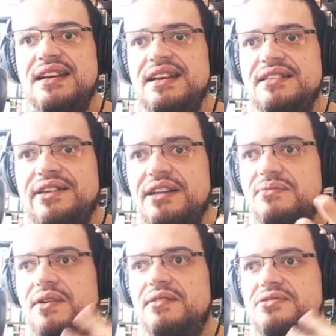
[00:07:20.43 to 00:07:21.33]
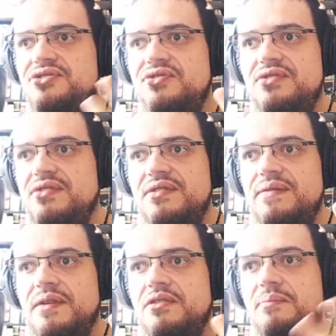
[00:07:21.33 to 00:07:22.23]
one or two,
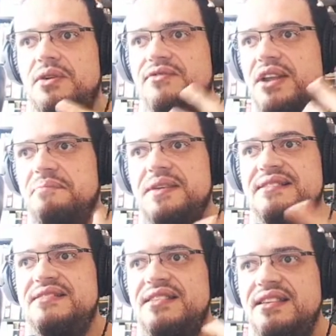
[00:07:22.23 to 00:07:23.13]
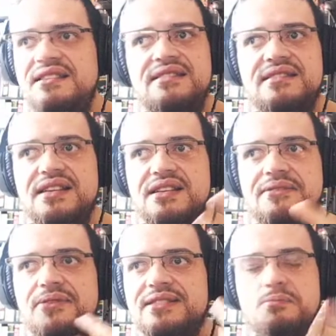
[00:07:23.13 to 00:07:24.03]
a couple of NPCs, and it
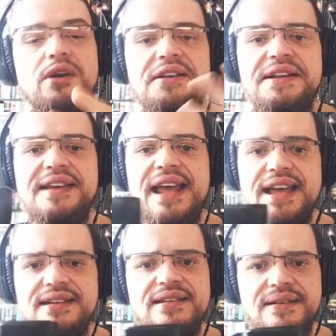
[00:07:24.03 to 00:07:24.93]
was pretty dead.